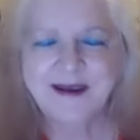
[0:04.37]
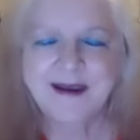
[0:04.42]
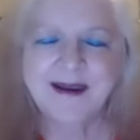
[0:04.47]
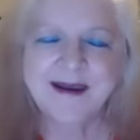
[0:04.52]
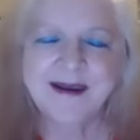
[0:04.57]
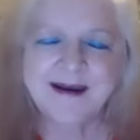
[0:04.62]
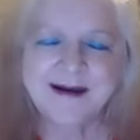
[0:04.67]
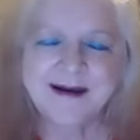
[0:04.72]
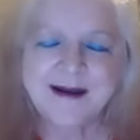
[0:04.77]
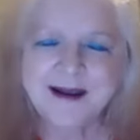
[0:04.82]

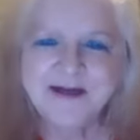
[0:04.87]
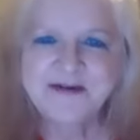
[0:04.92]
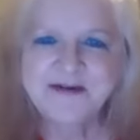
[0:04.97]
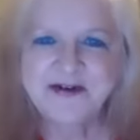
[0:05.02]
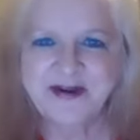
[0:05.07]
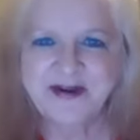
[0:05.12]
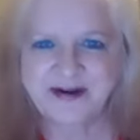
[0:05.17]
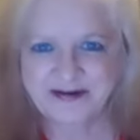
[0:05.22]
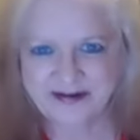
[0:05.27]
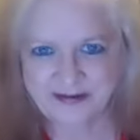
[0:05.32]
and I have a
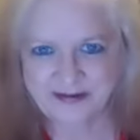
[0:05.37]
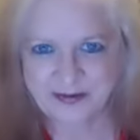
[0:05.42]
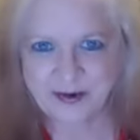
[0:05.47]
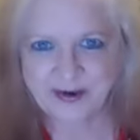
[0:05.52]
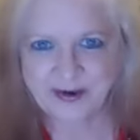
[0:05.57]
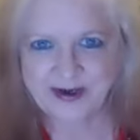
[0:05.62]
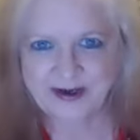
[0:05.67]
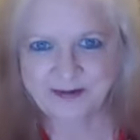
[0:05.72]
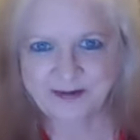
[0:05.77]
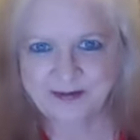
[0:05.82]

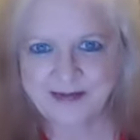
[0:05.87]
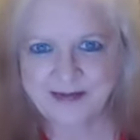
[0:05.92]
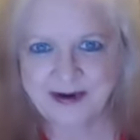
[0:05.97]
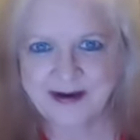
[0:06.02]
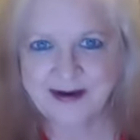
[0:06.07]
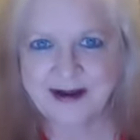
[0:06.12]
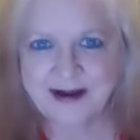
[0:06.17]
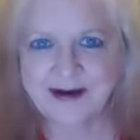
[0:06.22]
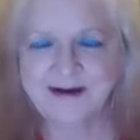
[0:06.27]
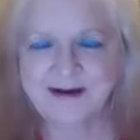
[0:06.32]
testimony
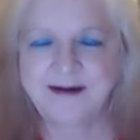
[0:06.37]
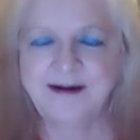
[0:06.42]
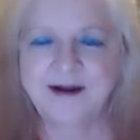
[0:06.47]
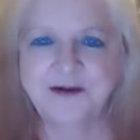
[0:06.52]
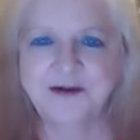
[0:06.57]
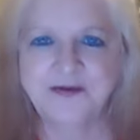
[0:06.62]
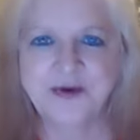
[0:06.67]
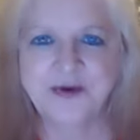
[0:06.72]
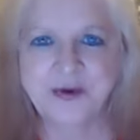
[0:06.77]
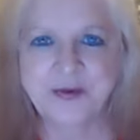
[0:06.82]
I'd like to
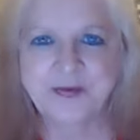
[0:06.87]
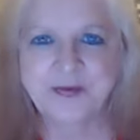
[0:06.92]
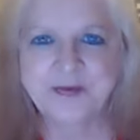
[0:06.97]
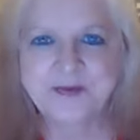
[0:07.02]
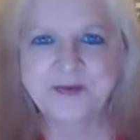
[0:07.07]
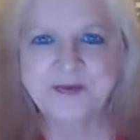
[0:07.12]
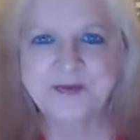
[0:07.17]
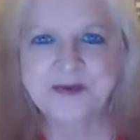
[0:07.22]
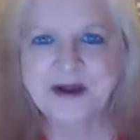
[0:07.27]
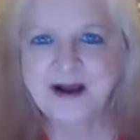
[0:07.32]
give you
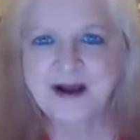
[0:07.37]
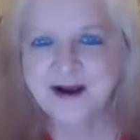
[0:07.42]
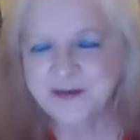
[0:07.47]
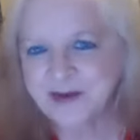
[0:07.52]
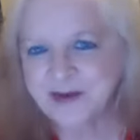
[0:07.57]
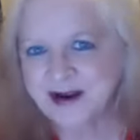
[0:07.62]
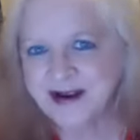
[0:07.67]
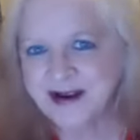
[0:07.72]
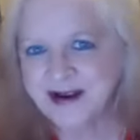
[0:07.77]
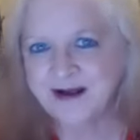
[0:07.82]
on
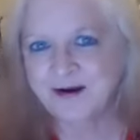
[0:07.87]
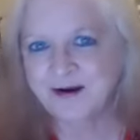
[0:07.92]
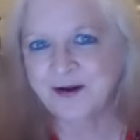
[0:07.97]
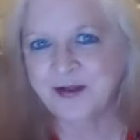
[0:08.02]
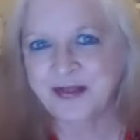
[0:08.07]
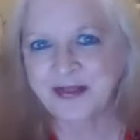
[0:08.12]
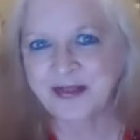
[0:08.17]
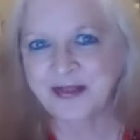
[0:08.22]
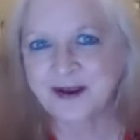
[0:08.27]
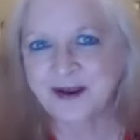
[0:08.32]
my
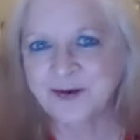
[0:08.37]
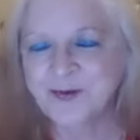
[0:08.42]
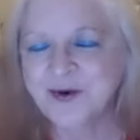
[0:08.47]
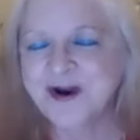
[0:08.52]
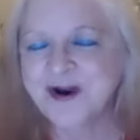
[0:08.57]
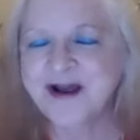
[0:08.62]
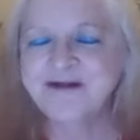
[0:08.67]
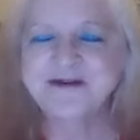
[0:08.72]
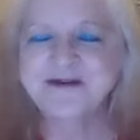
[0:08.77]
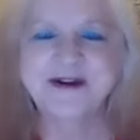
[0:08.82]
health and
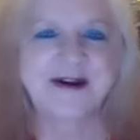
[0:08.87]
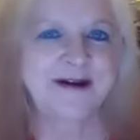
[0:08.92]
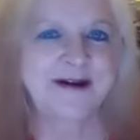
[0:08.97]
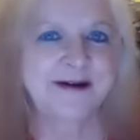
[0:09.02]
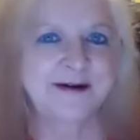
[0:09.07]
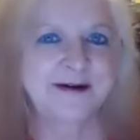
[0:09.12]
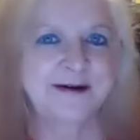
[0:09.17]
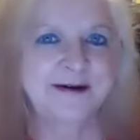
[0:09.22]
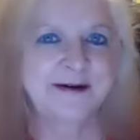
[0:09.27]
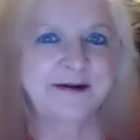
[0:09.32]
what I've
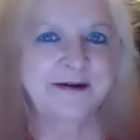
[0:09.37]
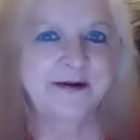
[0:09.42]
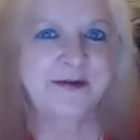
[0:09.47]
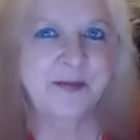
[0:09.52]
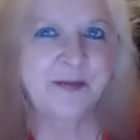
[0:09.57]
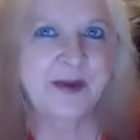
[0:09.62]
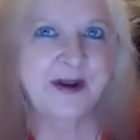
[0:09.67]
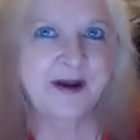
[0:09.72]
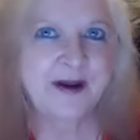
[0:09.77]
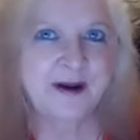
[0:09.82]
done
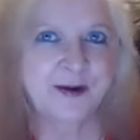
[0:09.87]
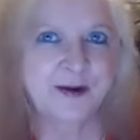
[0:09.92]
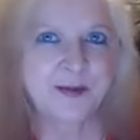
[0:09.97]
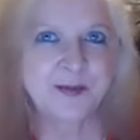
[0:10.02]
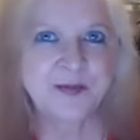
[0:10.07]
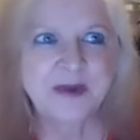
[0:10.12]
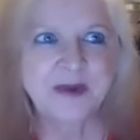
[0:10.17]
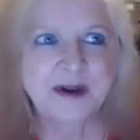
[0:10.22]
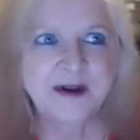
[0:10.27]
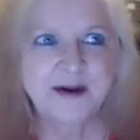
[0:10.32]
to
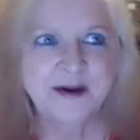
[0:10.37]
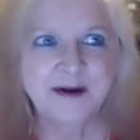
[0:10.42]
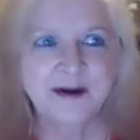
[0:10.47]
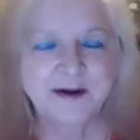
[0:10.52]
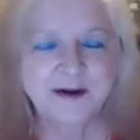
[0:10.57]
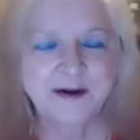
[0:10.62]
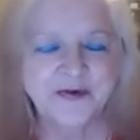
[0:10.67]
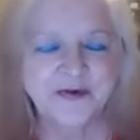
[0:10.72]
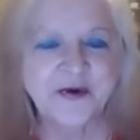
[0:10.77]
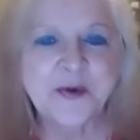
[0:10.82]
become
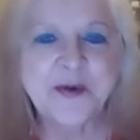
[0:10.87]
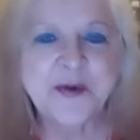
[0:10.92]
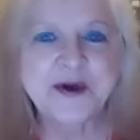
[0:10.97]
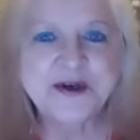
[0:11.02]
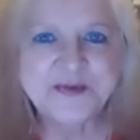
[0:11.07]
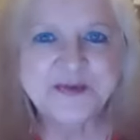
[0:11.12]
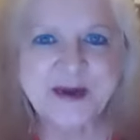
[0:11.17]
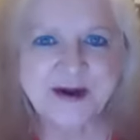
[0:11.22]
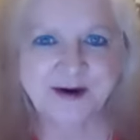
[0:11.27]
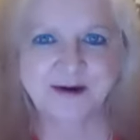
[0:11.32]
so
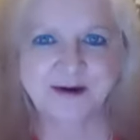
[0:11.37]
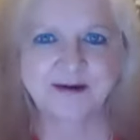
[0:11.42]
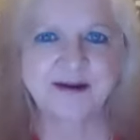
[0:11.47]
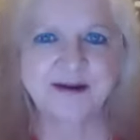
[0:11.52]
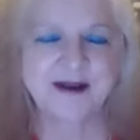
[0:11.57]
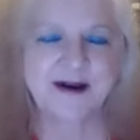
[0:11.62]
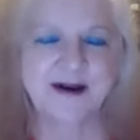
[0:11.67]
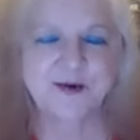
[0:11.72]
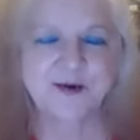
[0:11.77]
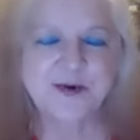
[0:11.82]
much better
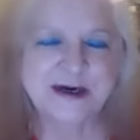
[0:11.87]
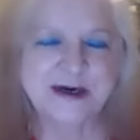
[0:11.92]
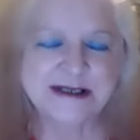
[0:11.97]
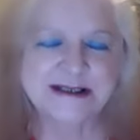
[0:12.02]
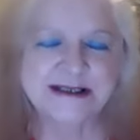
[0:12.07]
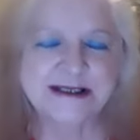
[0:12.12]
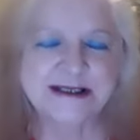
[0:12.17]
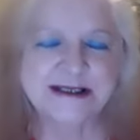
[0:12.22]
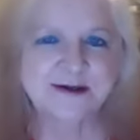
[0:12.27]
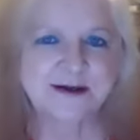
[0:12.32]
than I
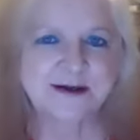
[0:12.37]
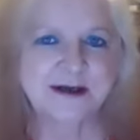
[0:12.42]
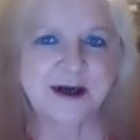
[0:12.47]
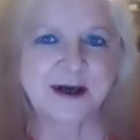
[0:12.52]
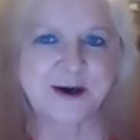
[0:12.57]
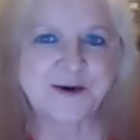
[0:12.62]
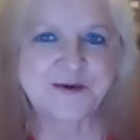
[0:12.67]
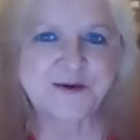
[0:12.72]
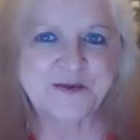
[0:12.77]
was a year ago.